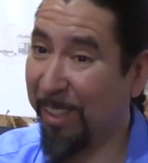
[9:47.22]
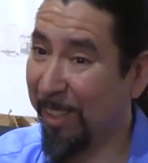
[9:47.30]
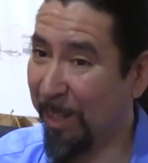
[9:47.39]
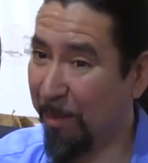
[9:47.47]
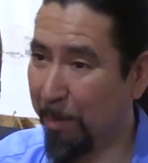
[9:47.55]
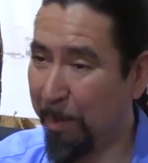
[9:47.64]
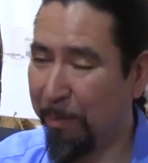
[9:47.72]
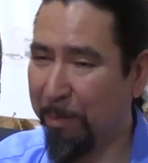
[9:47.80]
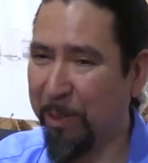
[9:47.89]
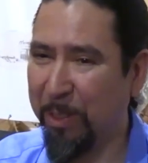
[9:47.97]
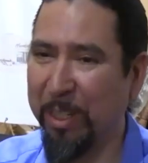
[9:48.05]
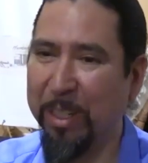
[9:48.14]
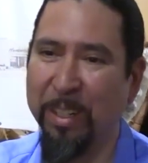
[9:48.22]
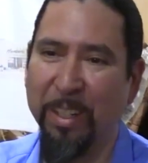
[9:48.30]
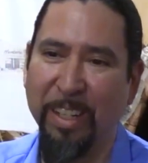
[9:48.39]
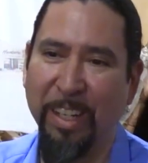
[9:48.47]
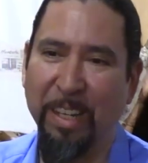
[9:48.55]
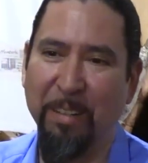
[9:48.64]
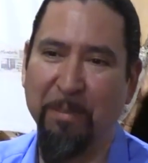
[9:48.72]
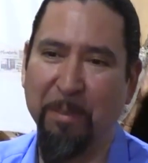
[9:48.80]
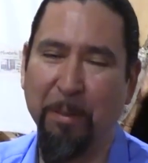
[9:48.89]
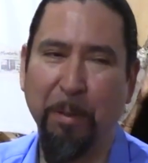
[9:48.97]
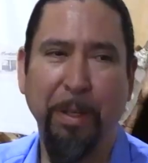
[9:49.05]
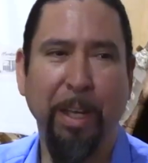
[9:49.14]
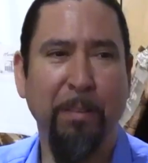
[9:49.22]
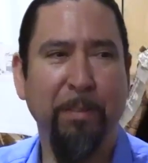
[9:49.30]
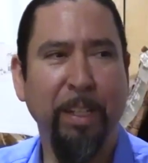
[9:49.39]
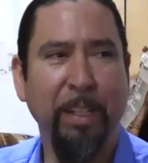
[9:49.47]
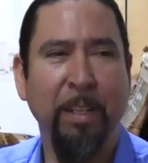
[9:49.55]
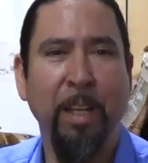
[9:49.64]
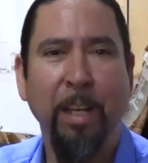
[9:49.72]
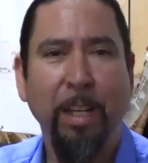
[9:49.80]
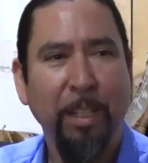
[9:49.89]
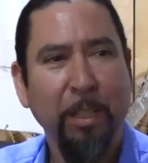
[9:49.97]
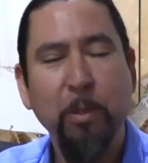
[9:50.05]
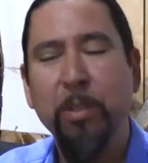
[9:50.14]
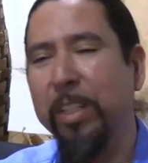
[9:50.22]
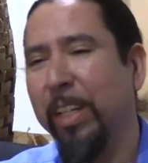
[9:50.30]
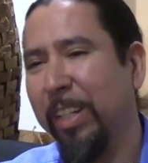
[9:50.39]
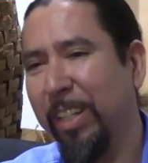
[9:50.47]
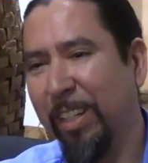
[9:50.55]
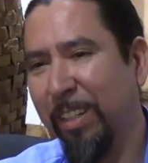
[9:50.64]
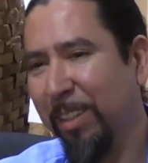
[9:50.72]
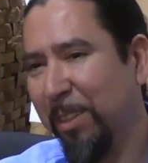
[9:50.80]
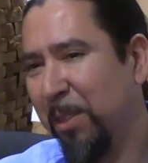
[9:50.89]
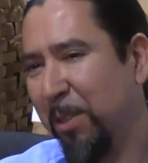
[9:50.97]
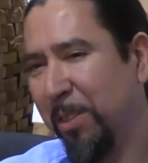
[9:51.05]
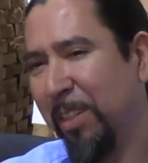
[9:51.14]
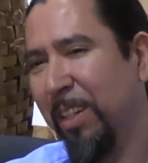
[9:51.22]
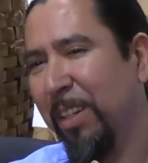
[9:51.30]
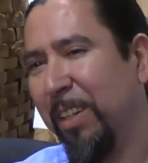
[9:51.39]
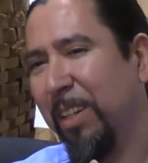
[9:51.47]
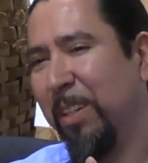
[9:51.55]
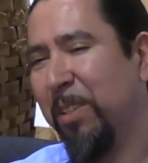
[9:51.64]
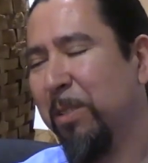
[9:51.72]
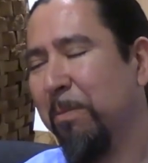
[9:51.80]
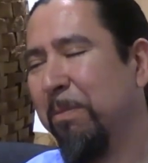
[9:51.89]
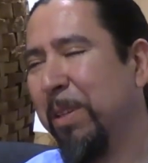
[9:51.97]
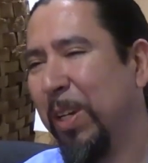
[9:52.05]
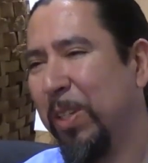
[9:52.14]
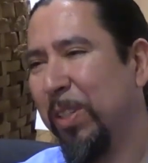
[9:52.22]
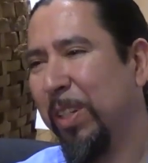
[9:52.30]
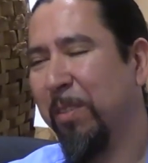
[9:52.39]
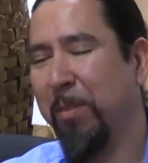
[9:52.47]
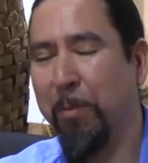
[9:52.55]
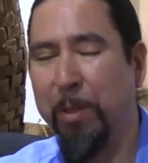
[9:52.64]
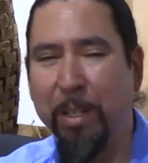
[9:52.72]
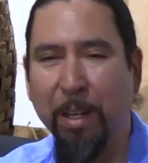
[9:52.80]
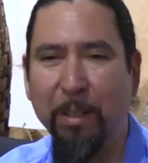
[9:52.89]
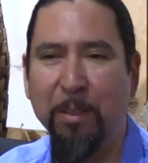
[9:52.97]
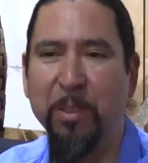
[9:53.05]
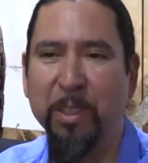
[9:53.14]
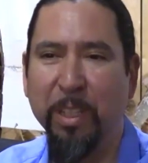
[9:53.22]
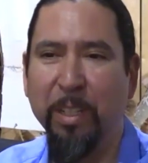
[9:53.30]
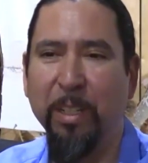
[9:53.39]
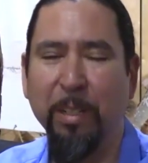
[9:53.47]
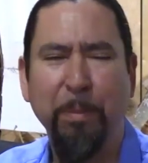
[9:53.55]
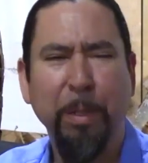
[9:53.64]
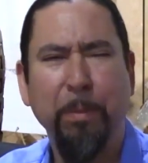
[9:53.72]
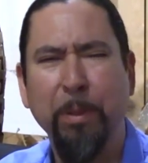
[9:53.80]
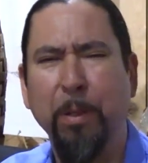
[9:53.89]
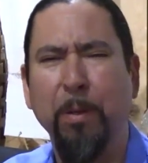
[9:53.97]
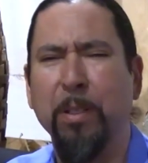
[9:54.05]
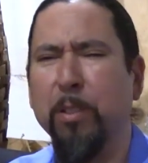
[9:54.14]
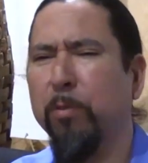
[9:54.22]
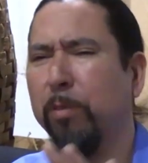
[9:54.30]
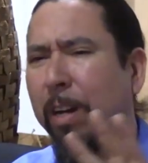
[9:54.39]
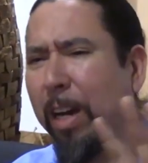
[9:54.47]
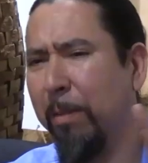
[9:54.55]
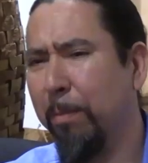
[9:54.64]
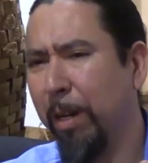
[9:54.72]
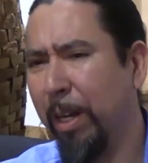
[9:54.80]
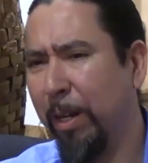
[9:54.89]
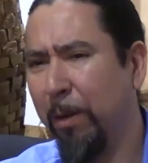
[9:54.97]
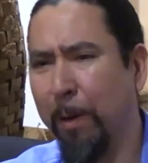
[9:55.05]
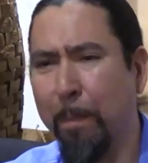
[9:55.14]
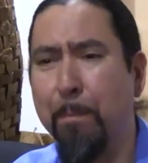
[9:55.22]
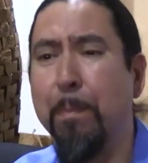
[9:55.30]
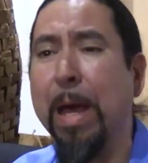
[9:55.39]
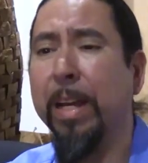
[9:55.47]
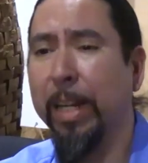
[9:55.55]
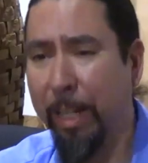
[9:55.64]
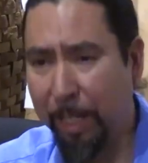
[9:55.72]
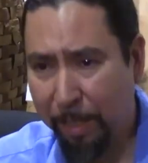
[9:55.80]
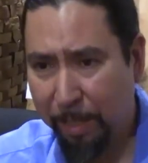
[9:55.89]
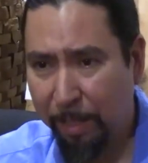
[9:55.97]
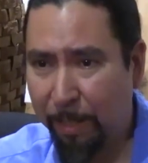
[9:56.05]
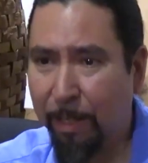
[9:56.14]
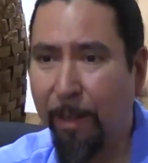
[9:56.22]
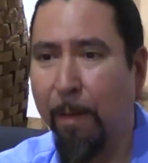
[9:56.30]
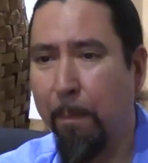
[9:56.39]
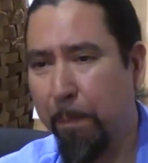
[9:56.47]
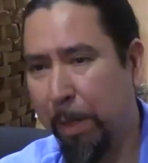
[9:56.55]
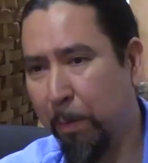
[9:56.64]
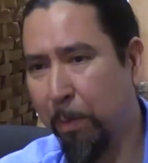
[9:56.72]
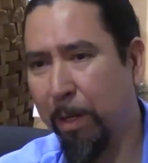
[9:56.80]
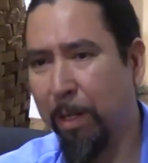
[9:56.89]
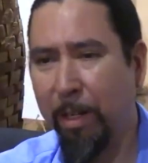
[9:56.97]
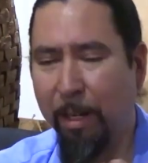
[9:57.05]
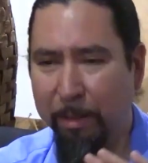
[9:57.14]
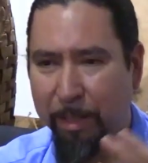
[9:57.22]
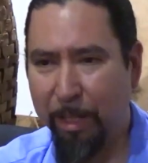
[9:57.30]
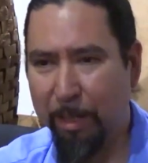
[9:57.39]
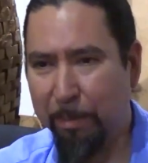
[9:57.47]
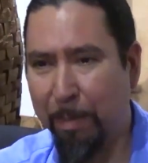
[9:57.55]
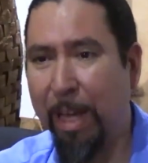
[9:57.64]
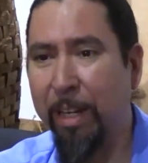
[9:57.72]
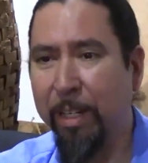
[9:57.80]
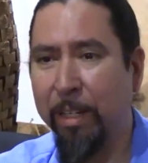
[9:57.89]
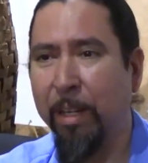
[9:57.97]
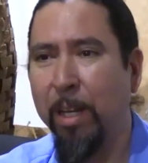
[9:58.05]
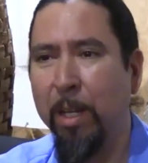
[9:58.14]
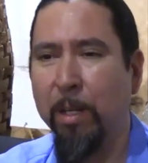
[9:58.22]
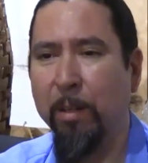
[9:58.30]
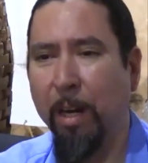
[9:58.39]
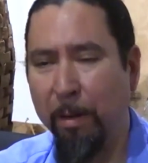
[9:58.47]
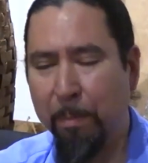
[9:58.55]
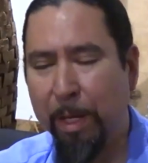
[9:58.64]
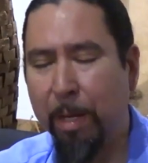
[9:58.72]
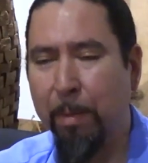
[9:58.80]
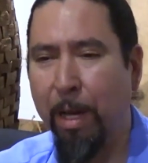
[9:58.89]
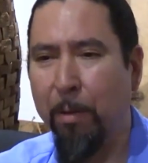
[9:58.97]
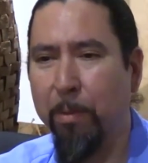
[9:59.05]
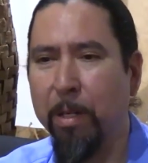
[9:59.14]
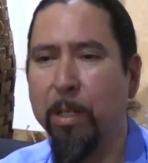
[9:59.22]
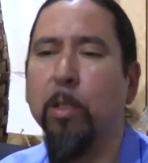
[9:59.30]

there will be food here. And we have like Looskinnigan. Looskinnigan is amazing. What we call Looskinnigan, people know it as fry bread or bannock. Big word out there is bannock. Our Mi'kmaq word is